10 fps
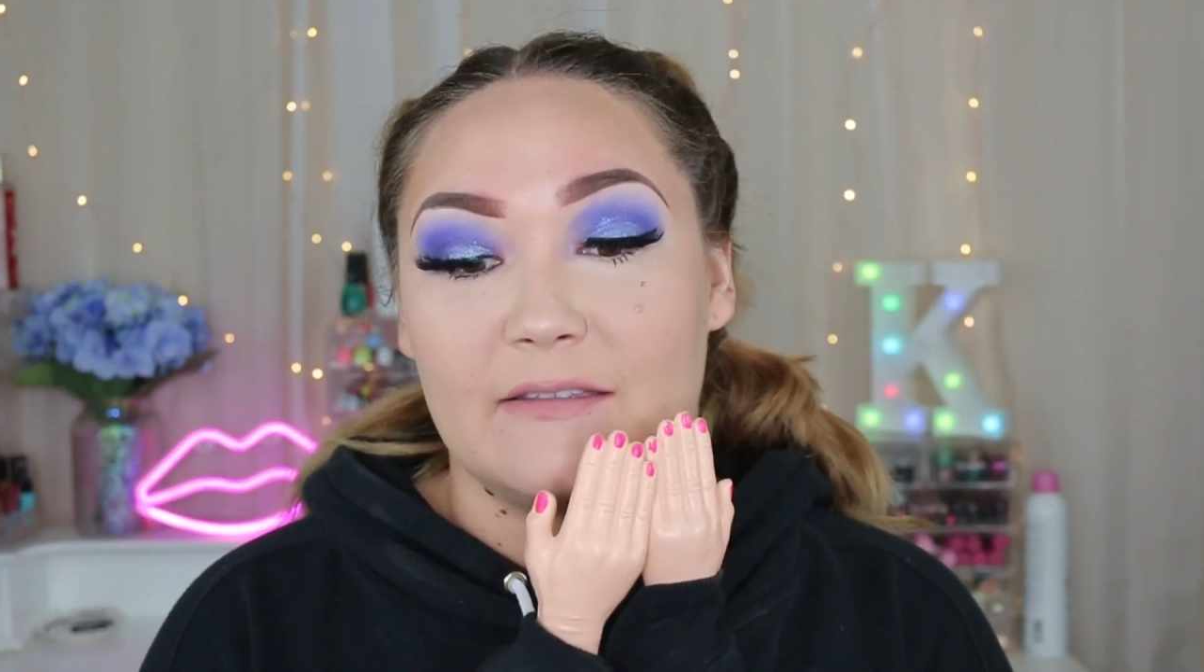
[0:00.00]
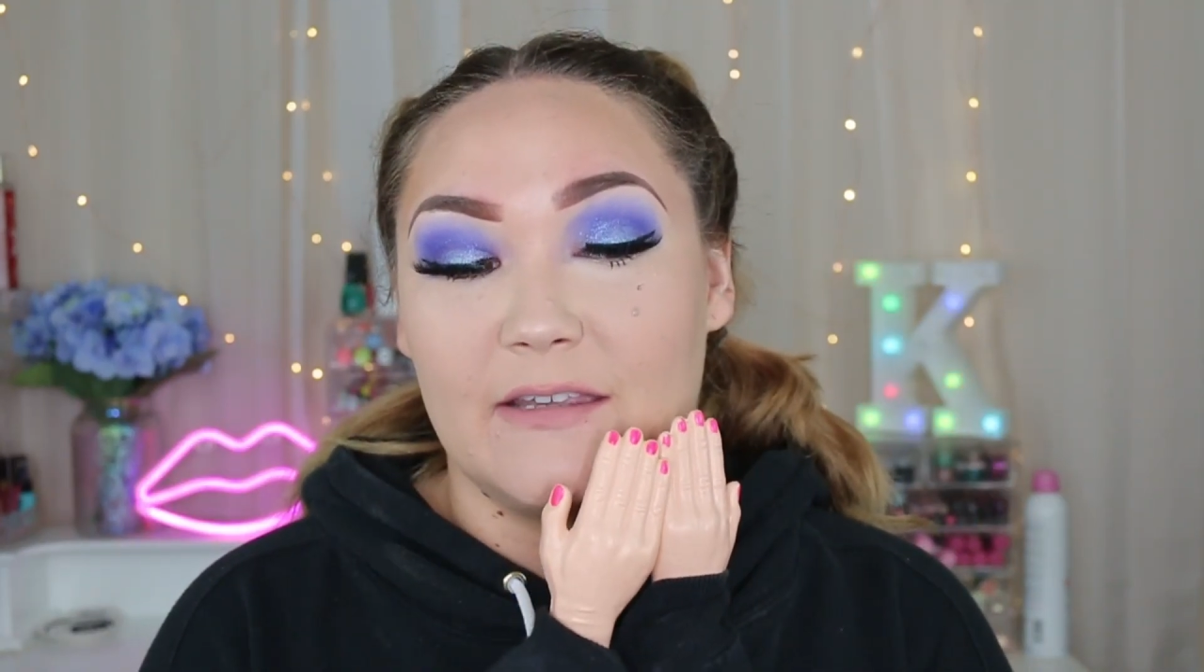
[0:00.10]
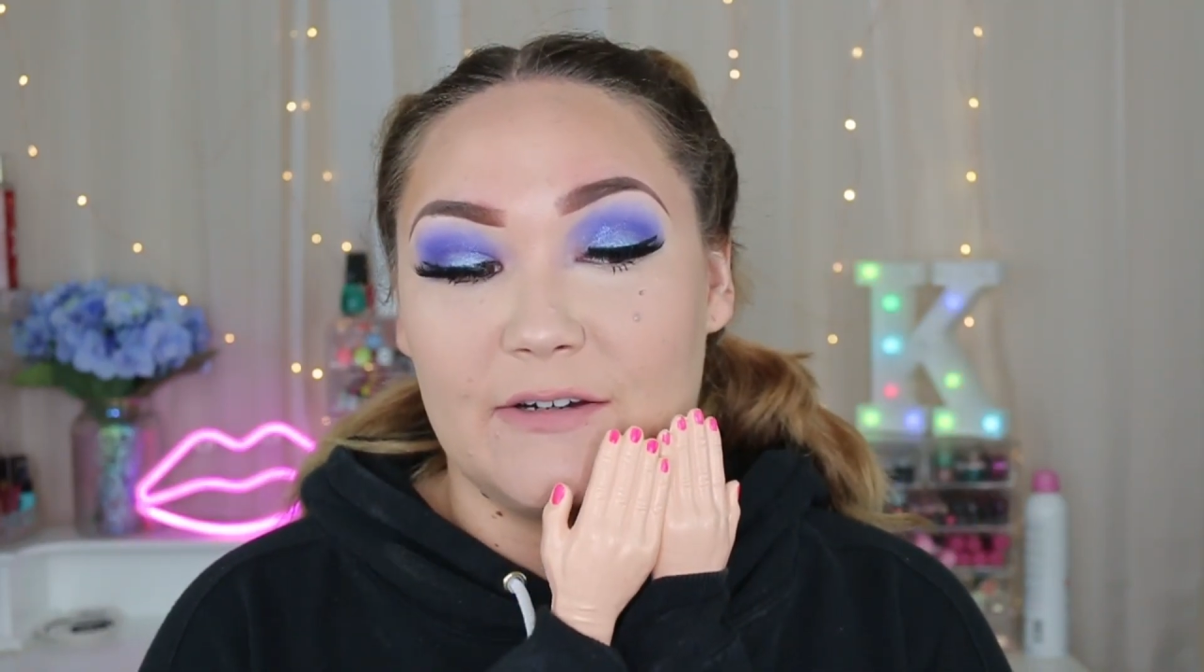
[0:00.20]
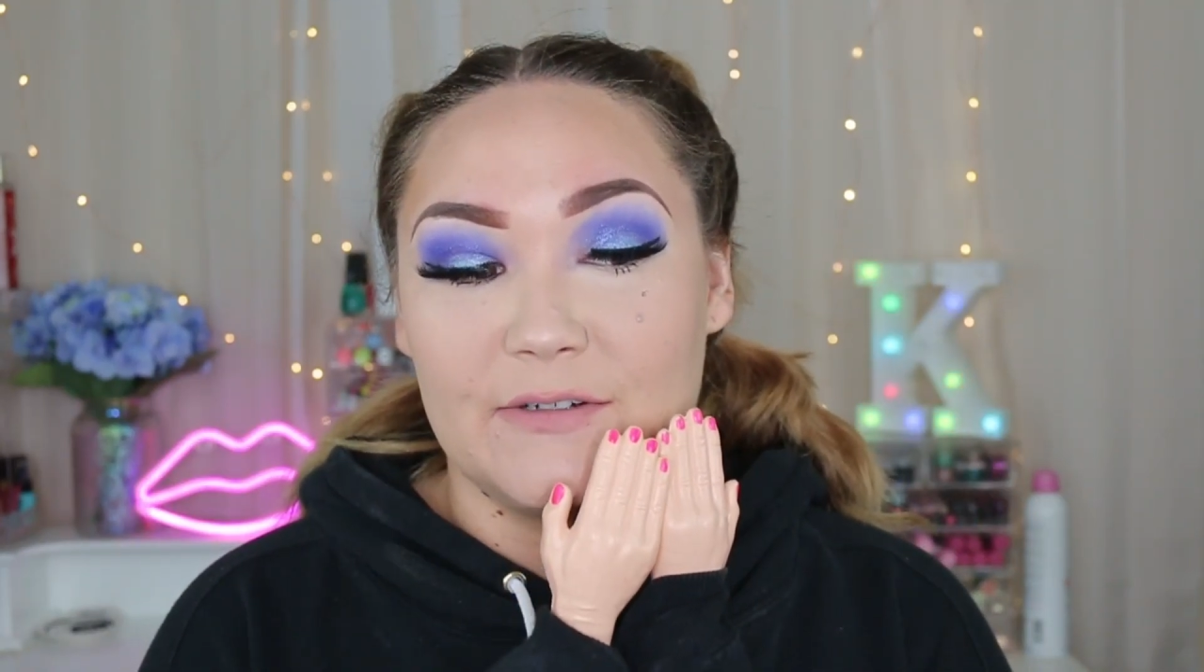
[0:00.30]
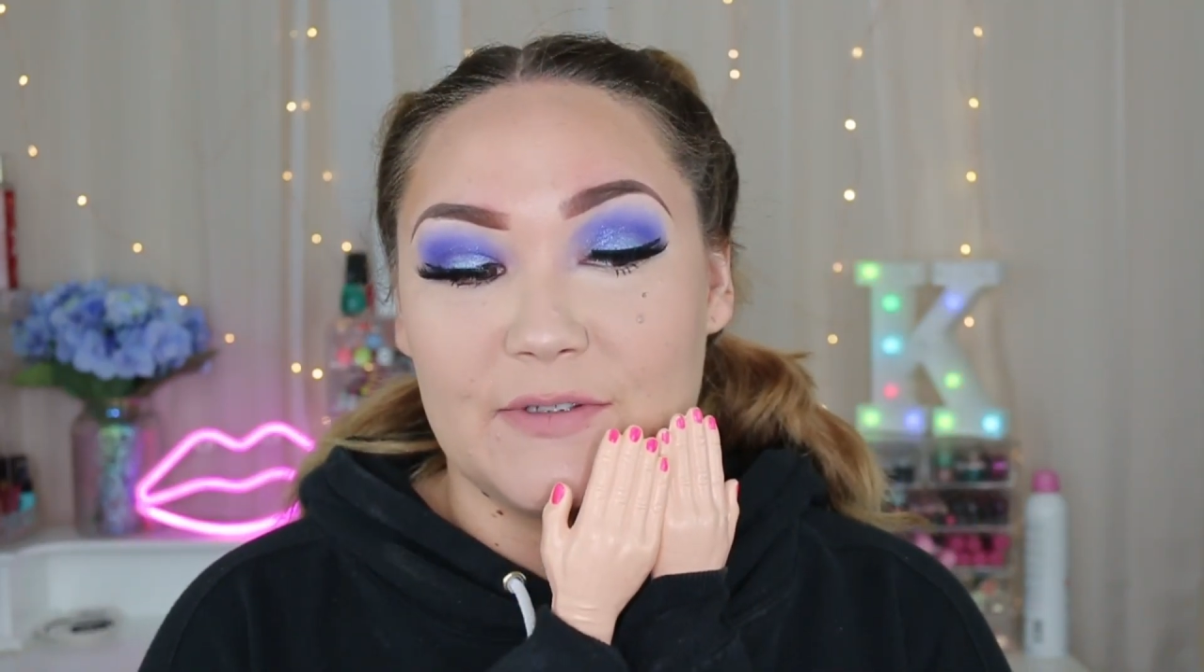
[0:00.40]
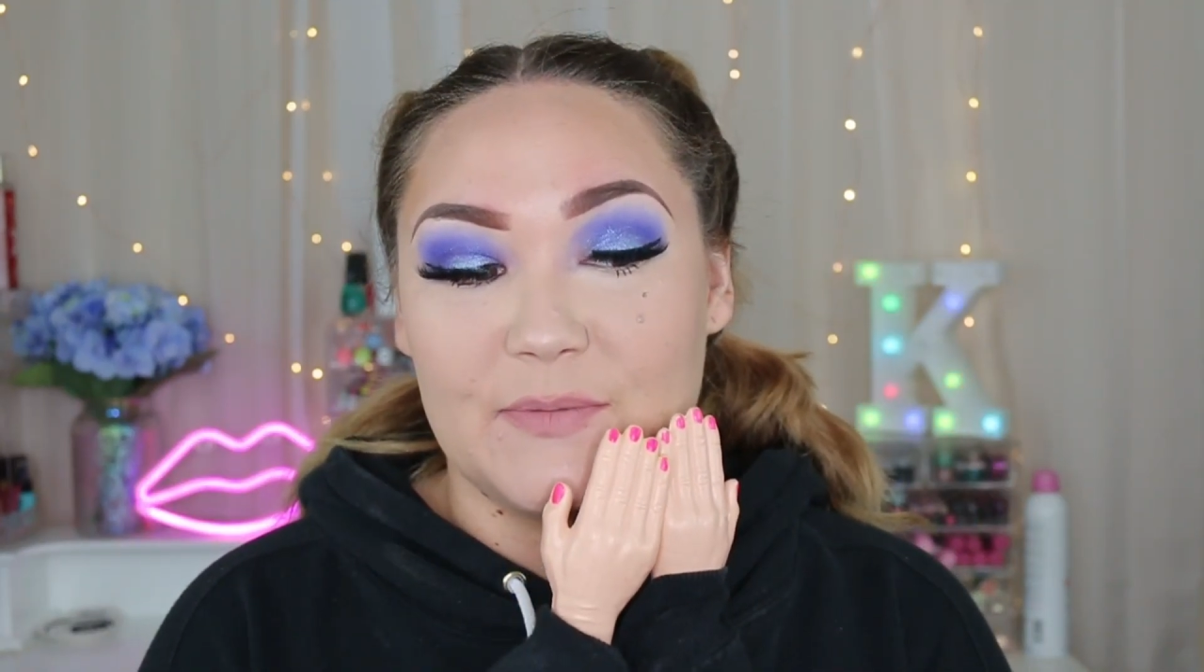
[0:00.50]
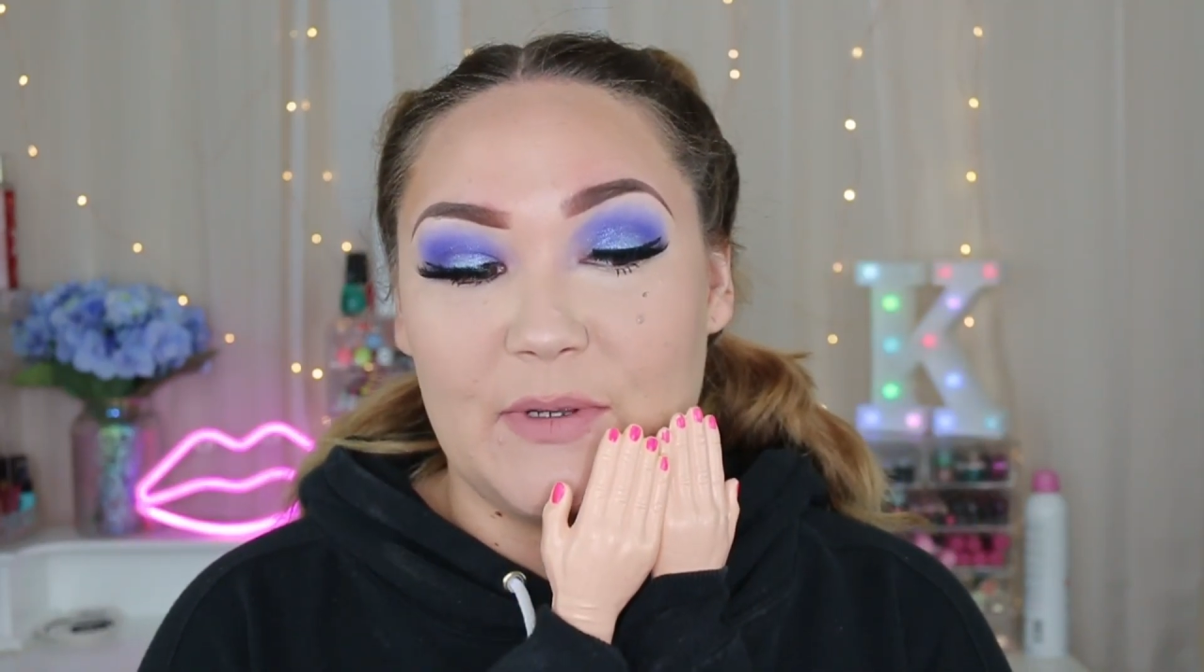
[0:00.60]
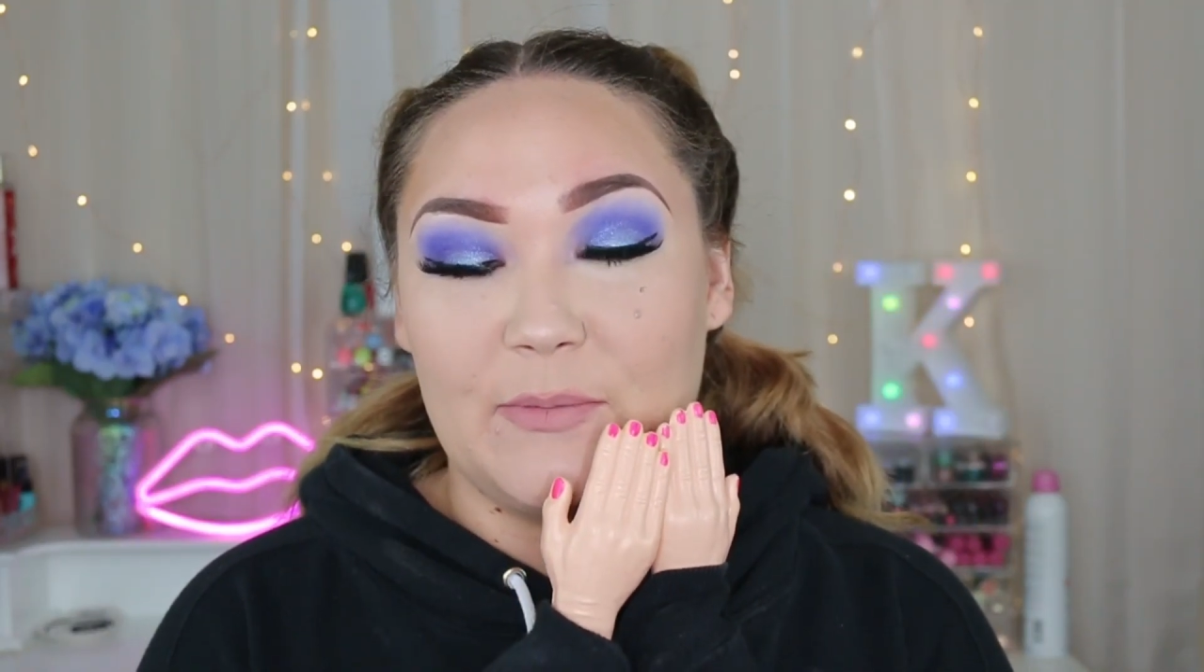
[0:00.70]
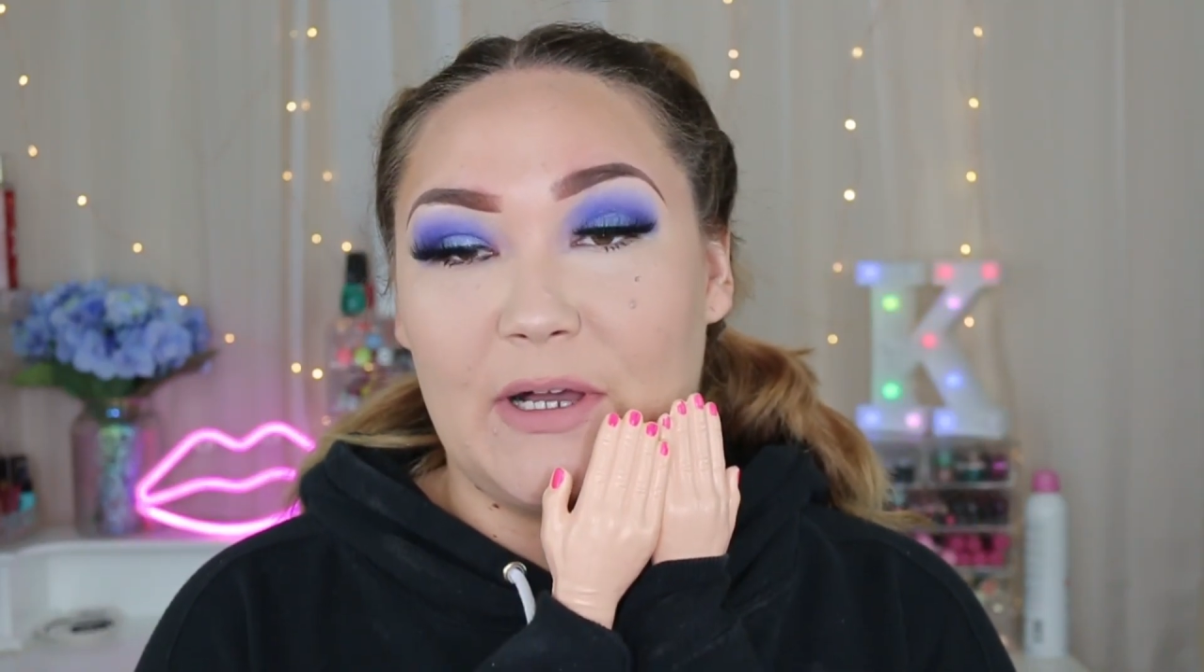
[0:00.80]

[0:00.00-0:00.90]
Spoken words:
there's people